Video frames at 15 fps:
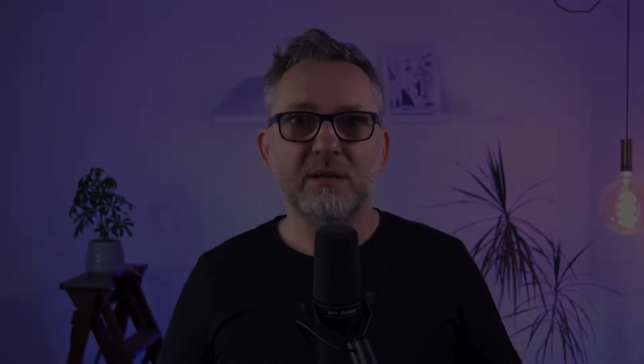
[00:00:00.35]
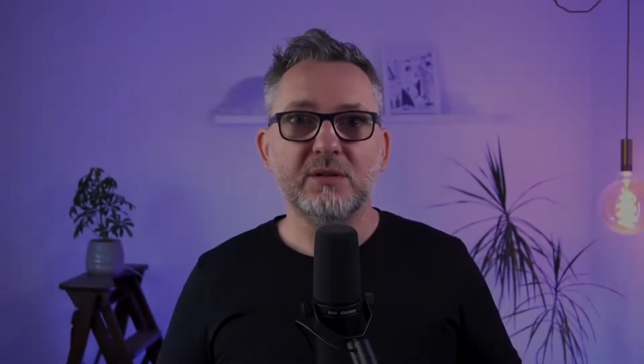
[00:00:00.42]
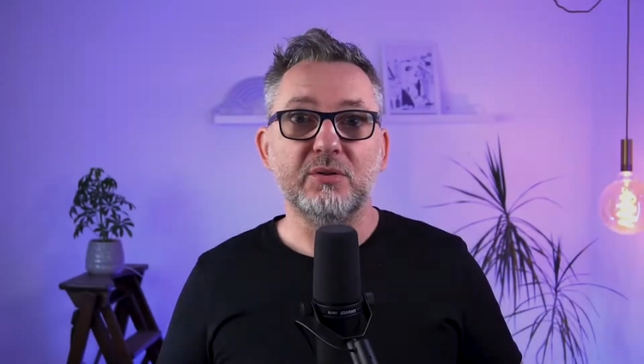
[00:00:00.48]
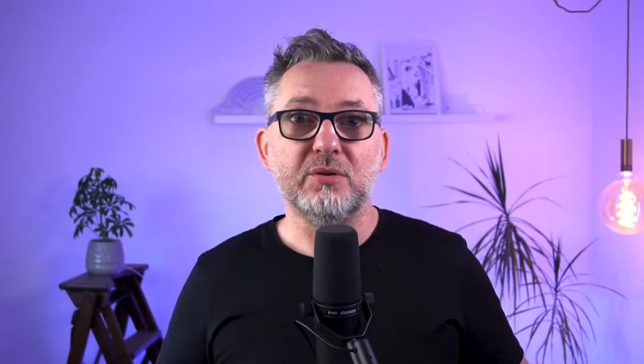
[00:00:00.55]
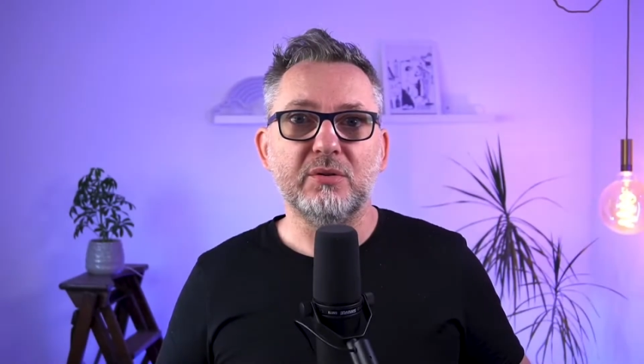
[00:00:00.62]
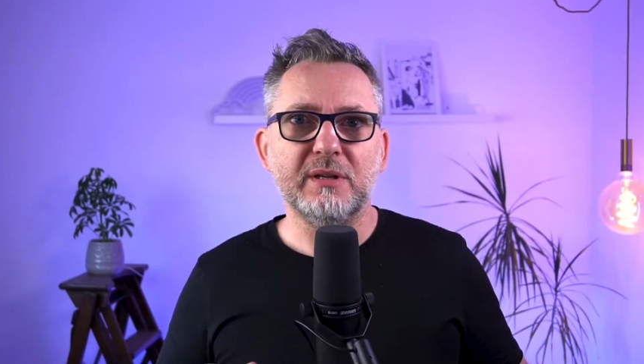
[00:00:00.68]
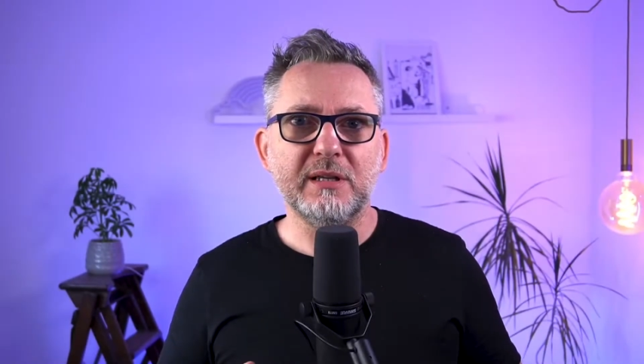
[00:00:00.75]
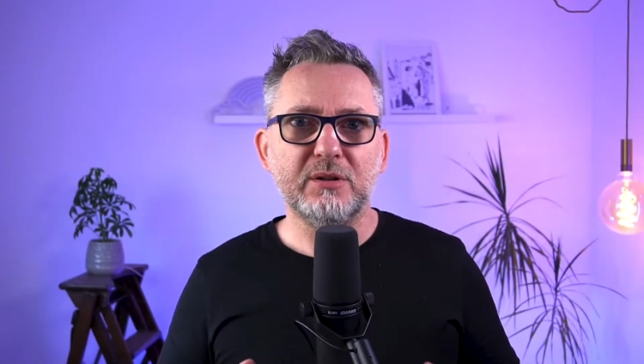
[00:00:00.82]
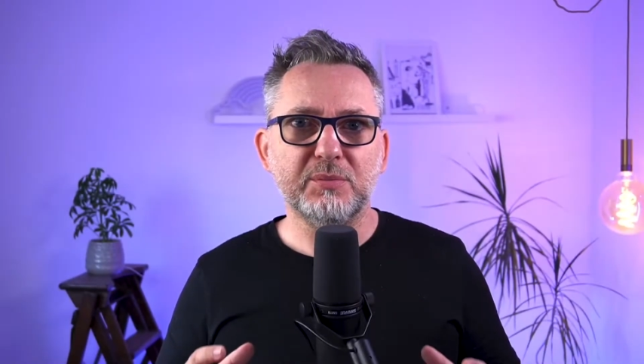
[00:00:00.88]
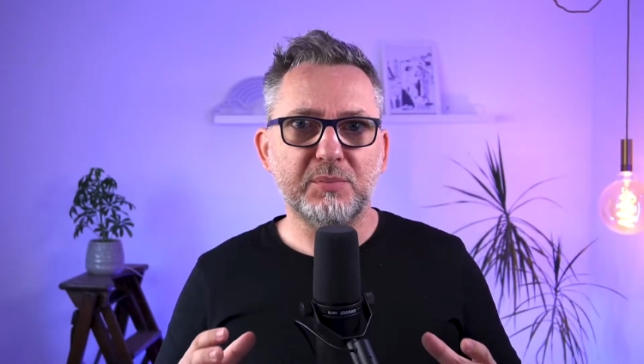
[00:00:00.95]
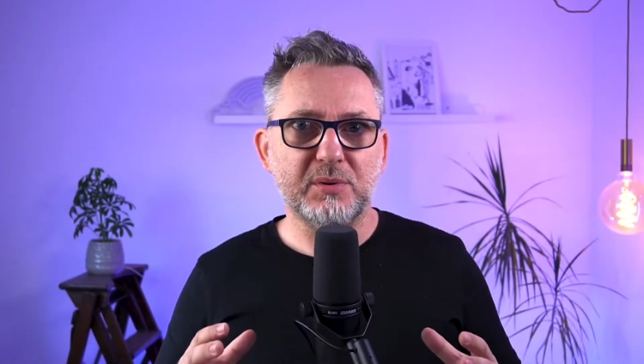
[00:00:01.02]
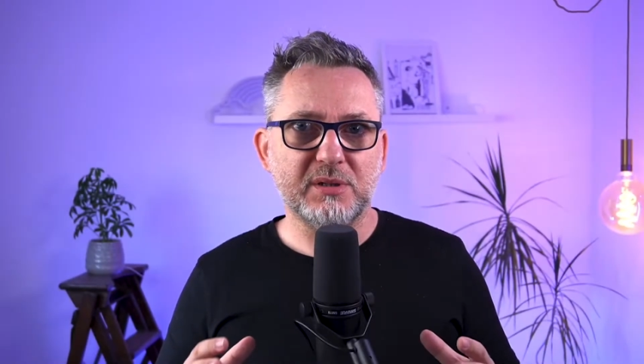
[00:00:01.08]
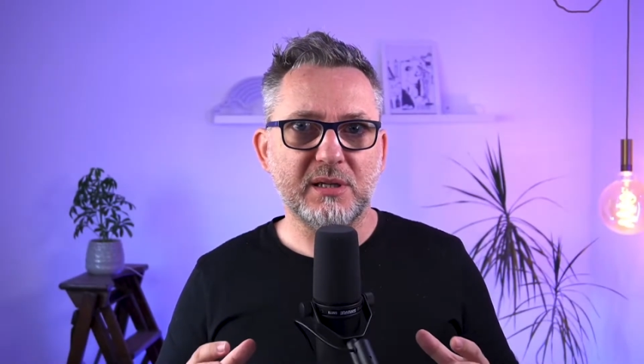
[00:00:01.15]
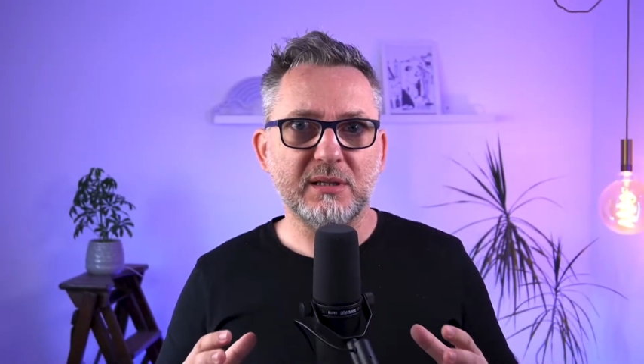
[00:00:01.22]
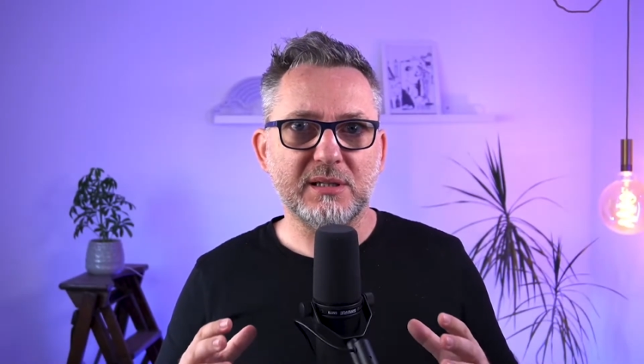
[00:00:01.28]
So you need to
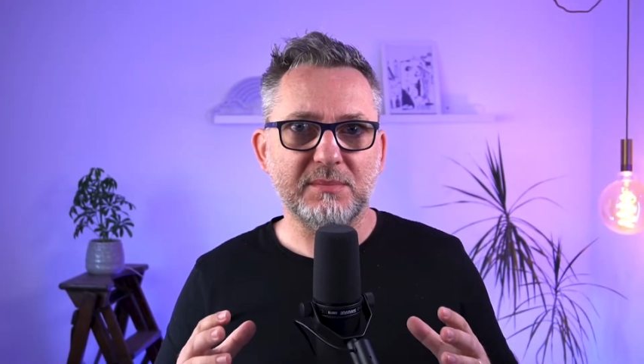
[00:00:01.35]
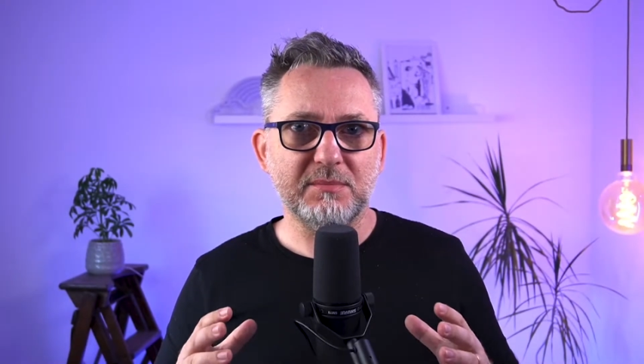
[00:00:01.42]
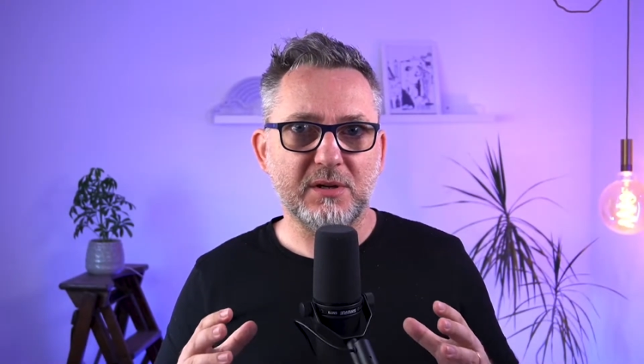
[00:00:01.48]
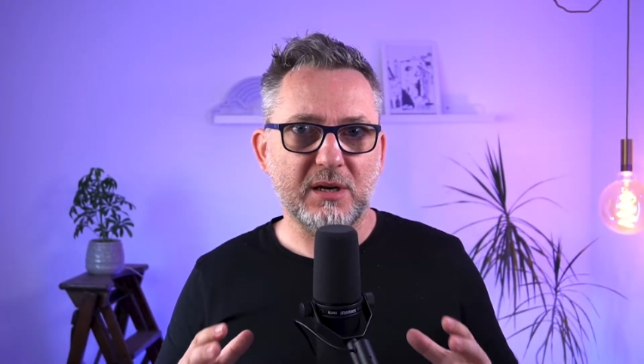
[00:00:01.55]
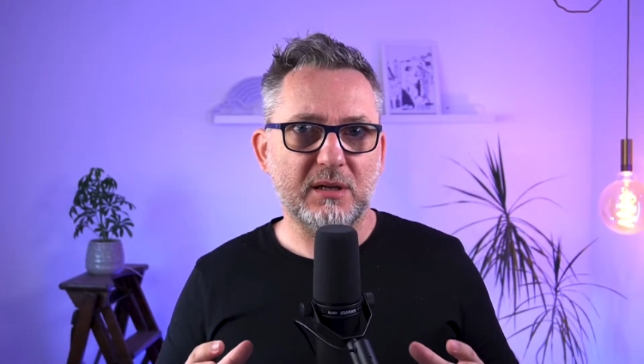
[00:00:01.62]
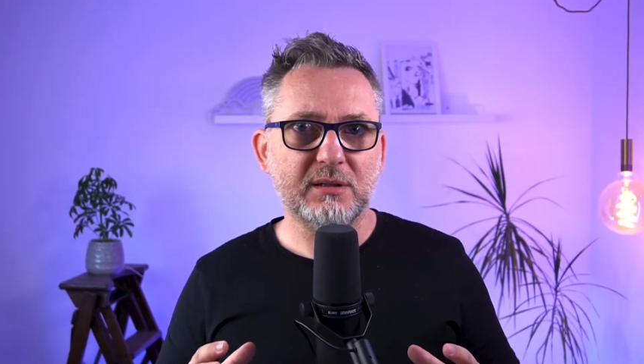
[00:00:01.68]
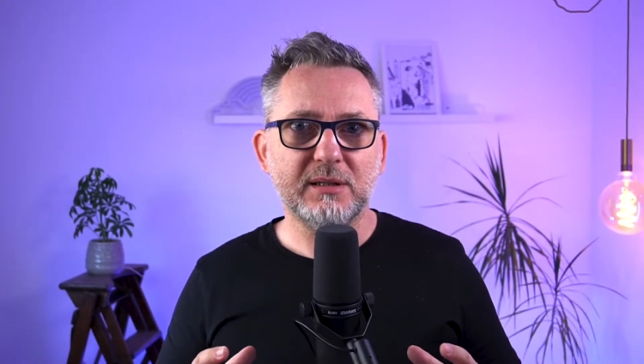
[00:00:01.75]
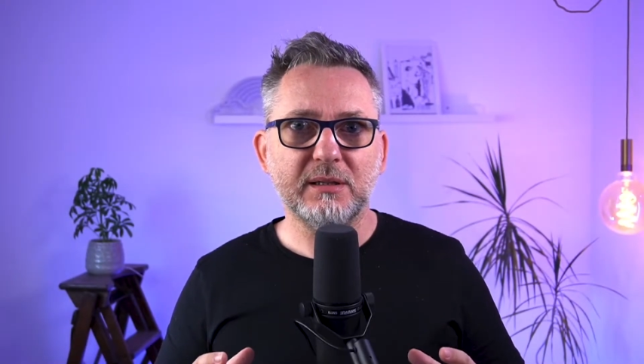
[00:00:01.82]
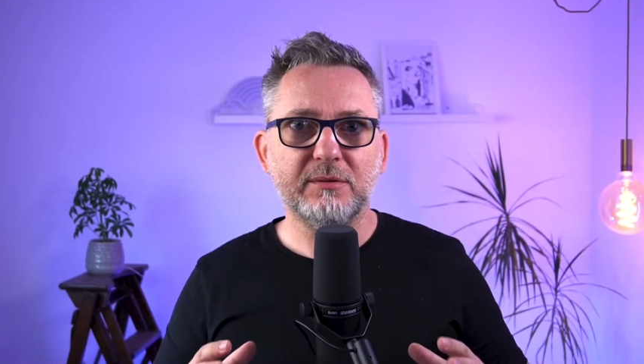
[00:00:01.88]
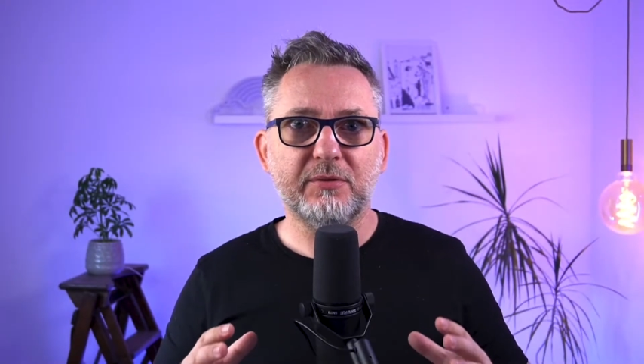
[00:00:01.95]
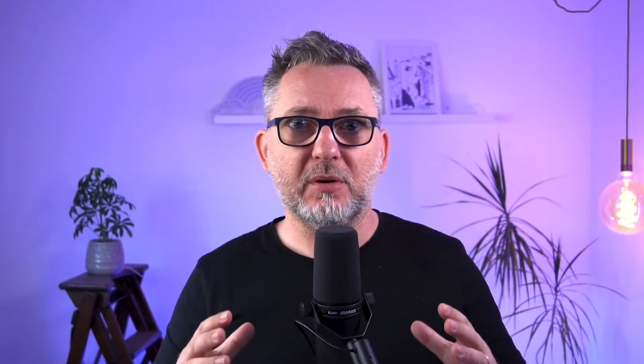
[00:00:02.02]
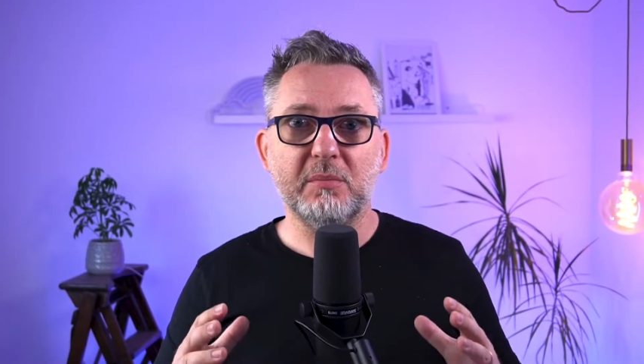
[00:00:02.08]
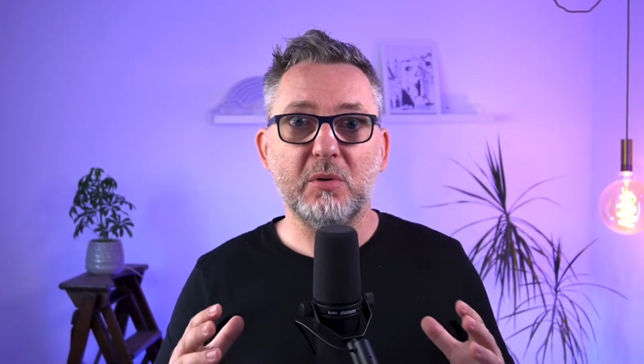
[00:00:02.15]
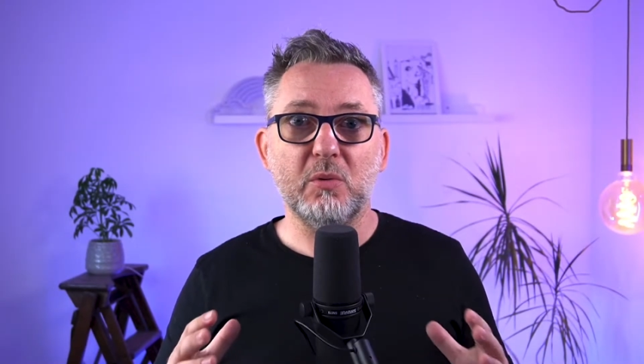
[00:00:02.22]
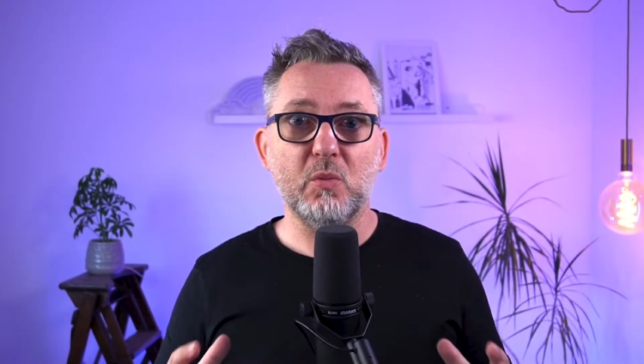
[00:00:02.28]
present some content from